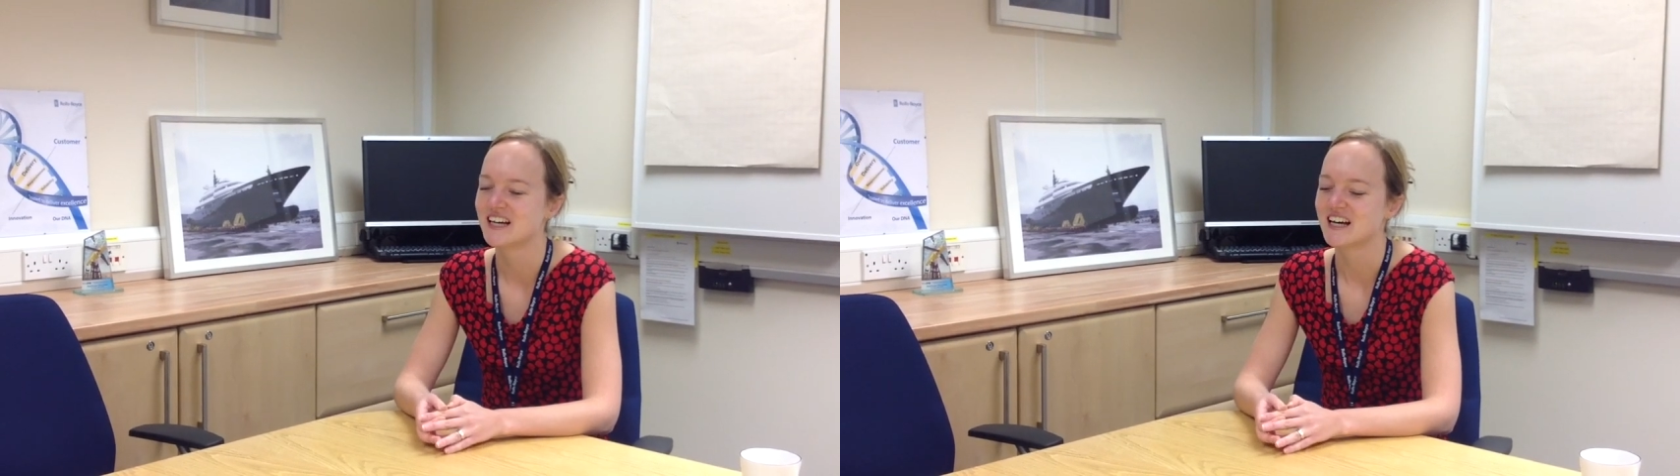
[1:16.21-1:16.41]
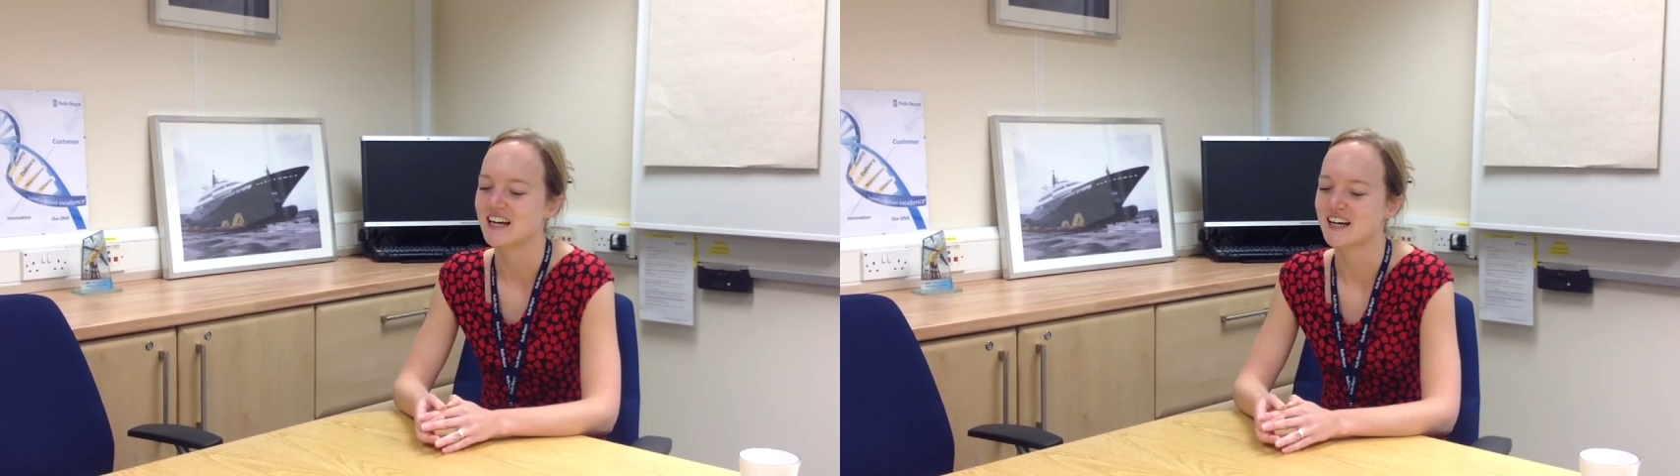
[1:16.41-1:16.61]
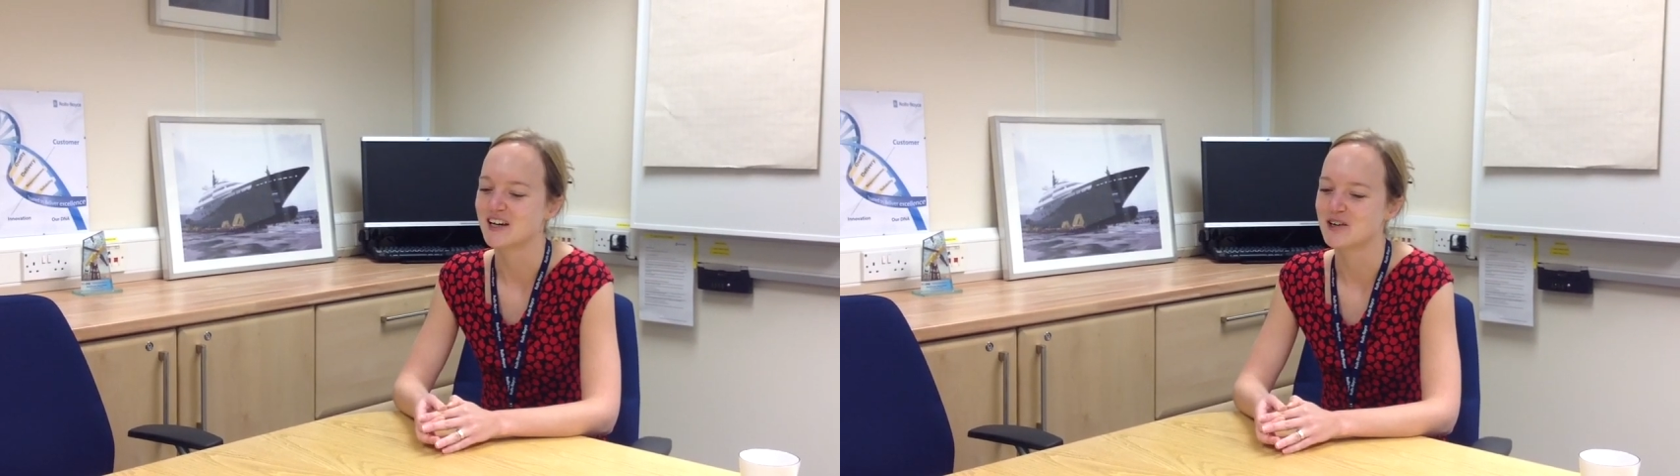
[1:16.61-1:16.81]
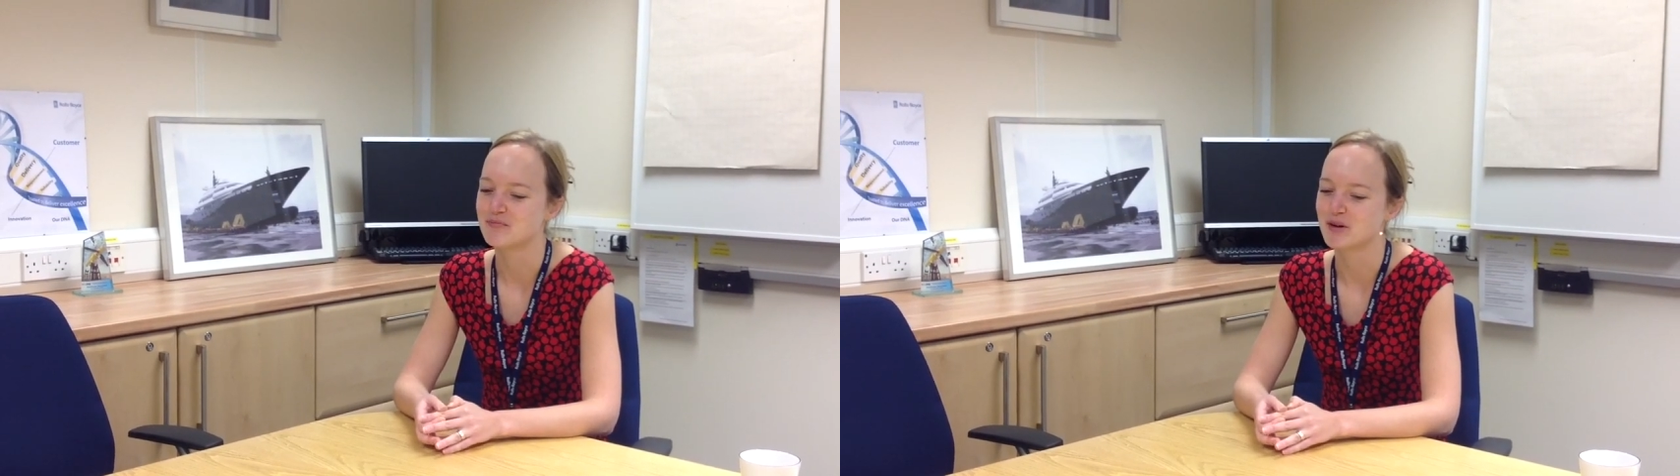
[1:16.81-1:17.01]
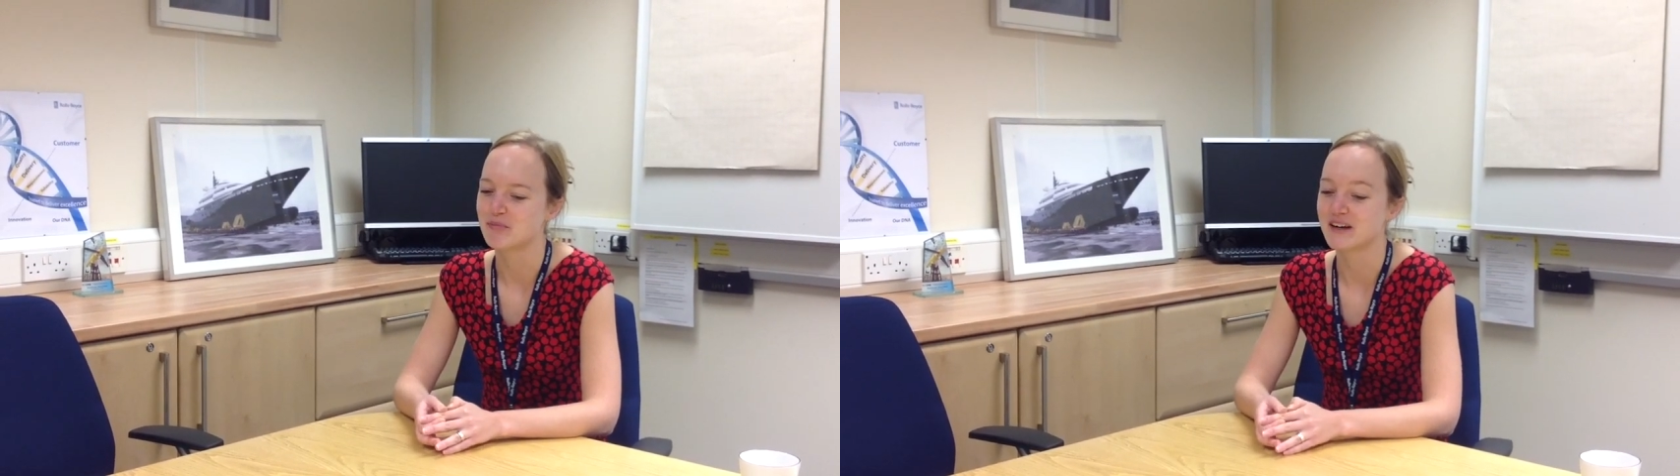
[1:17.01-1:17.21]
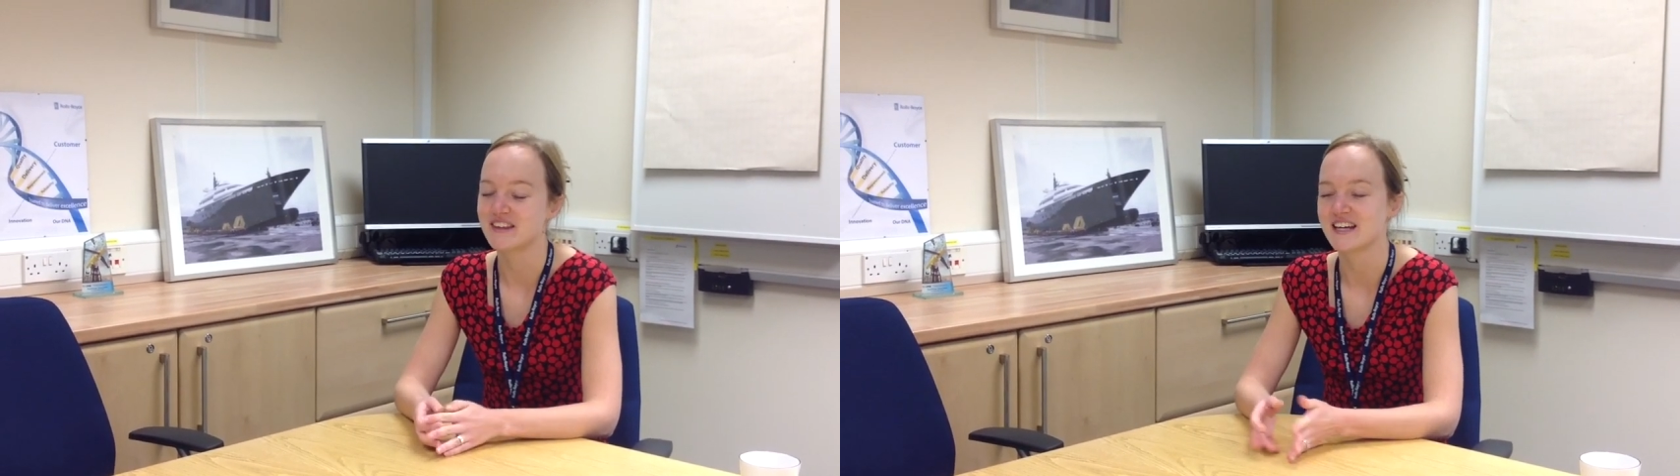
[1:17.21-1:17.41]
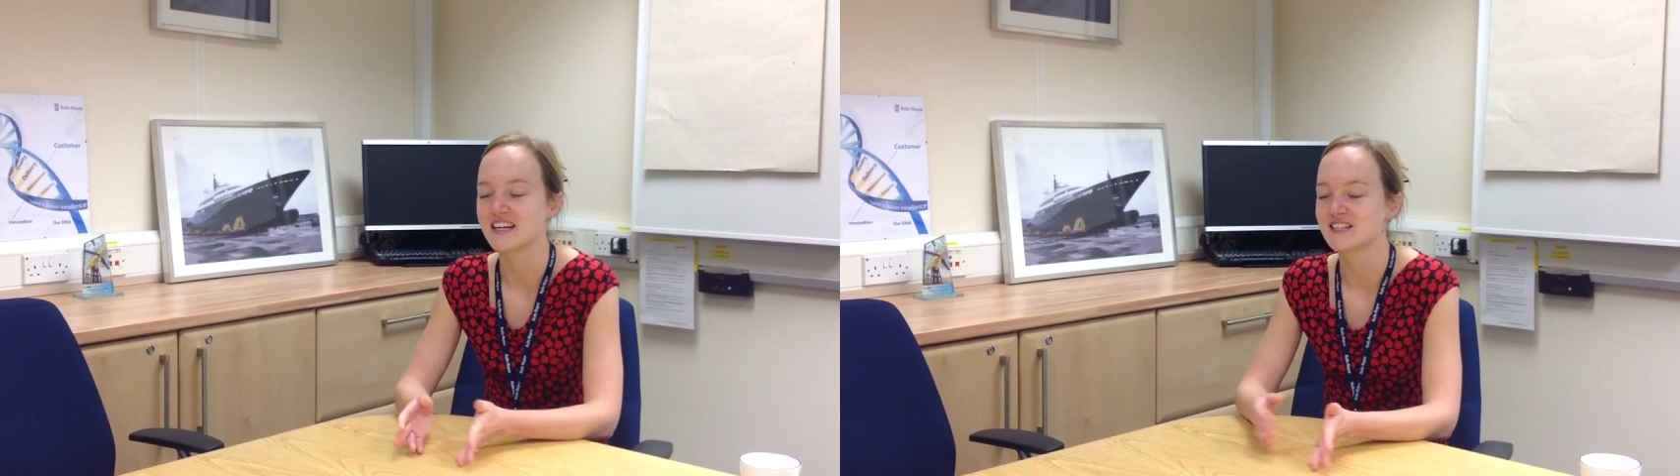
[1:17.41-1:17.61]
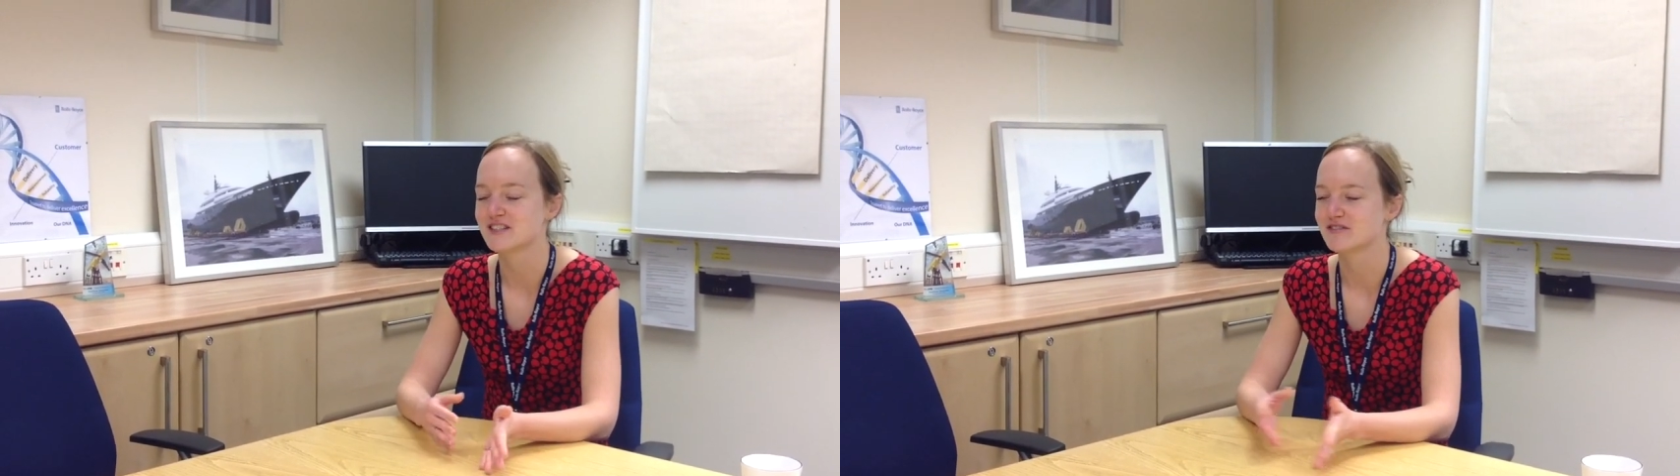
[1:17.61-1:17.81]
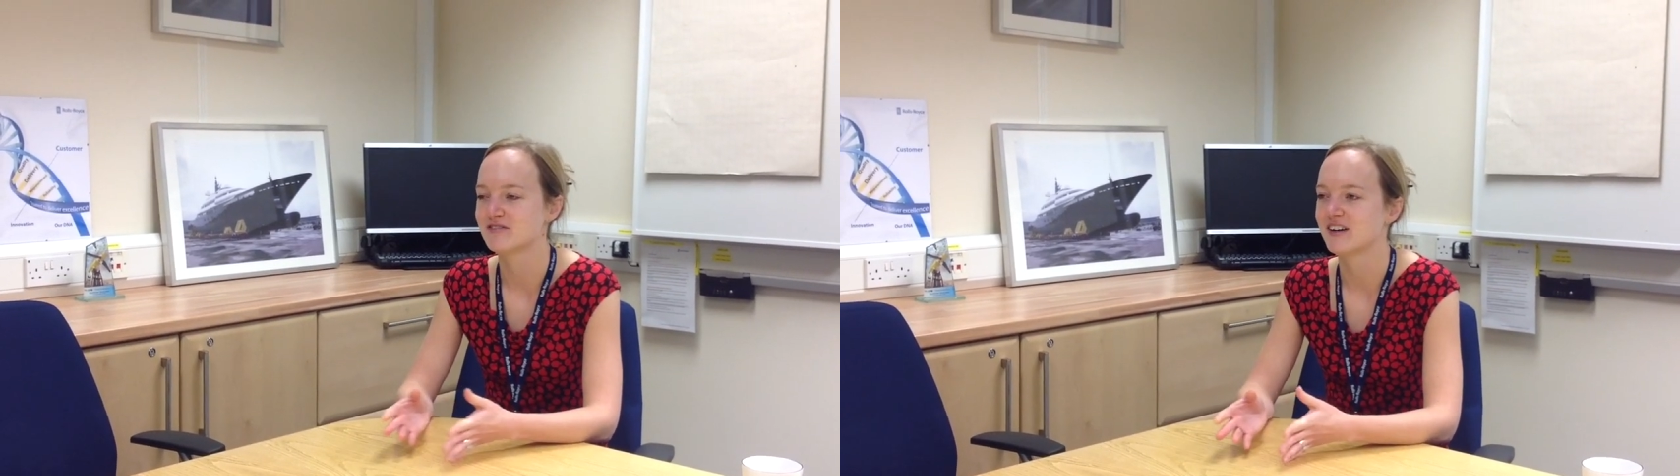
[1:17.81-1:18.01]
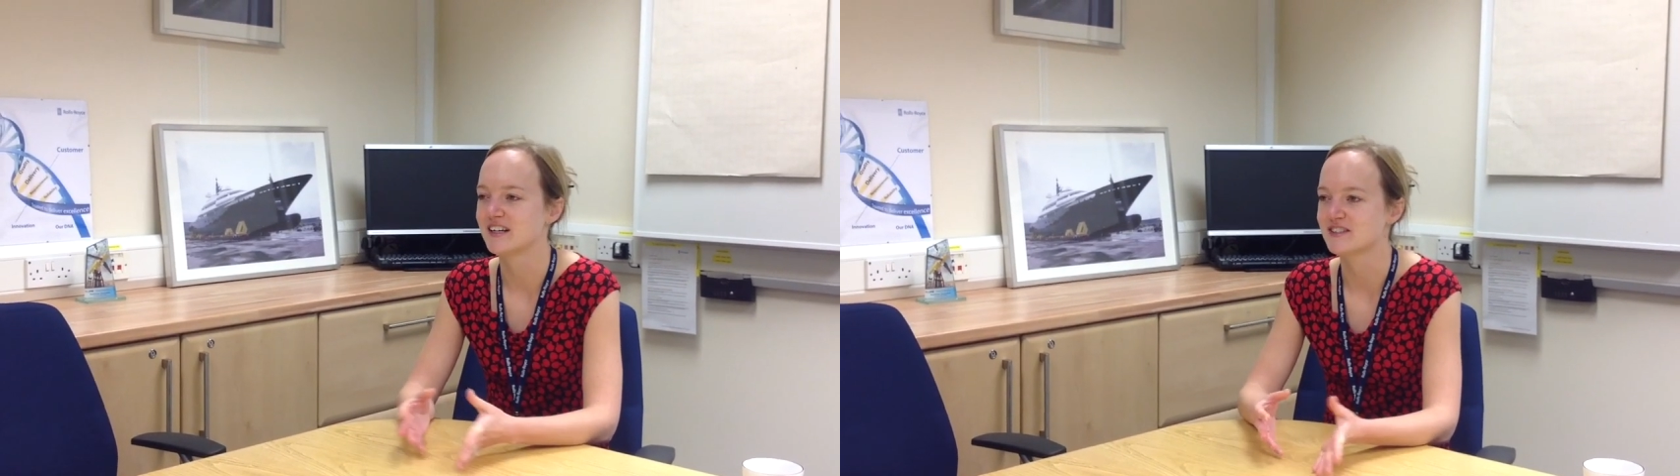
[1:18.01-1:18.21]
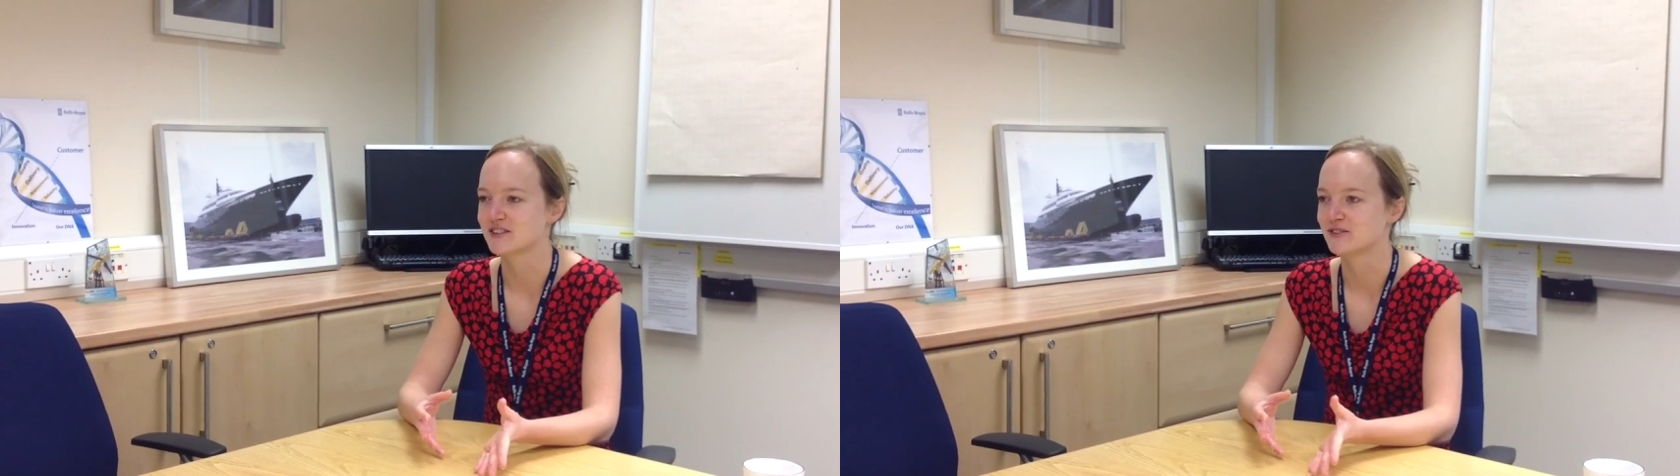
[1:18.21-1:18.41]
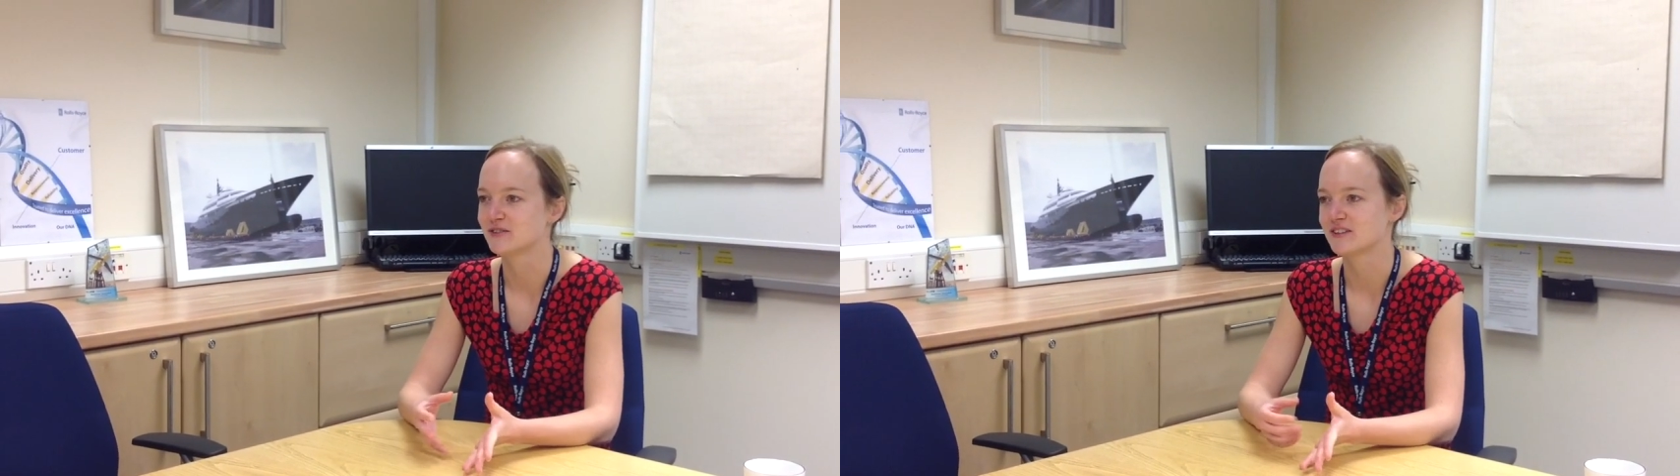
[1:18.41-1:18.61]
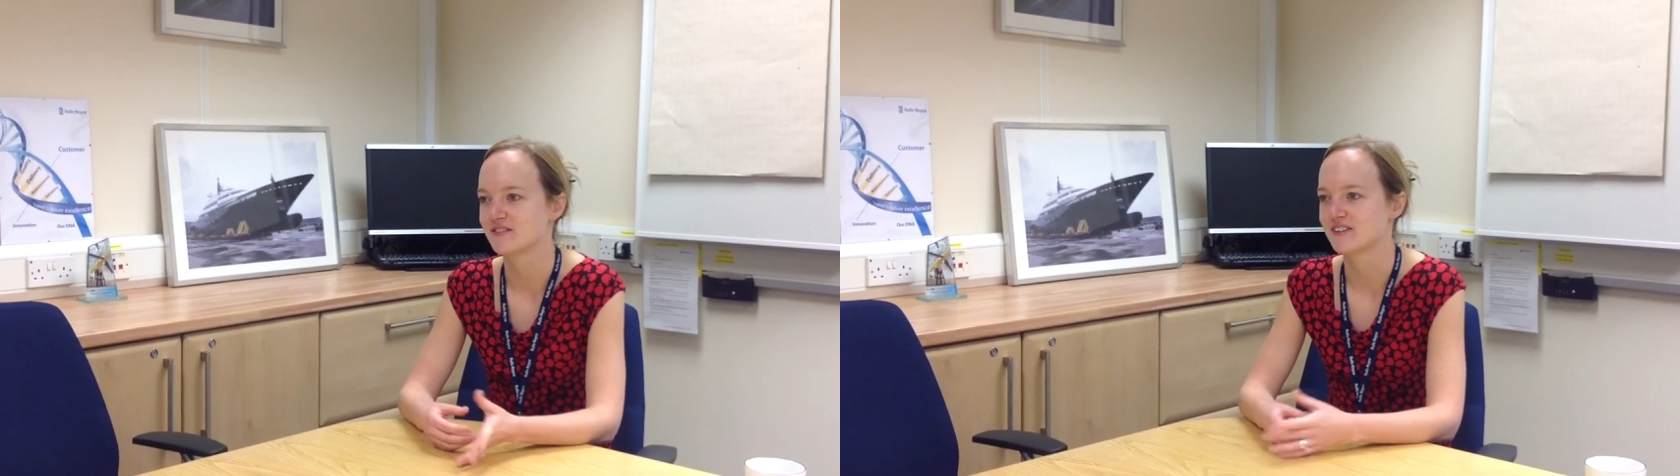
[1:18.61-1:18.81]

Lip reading: But by the end of high school,